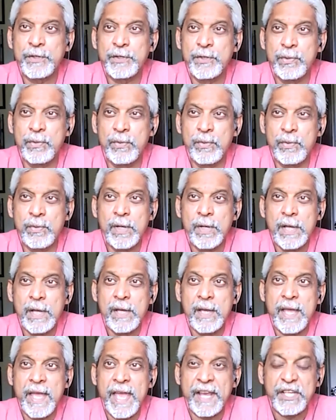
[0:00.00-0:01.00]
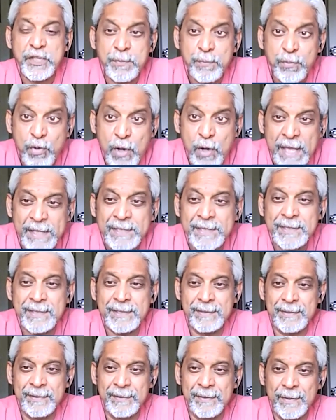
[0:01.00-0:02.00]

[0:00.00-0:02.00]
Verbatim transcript: to express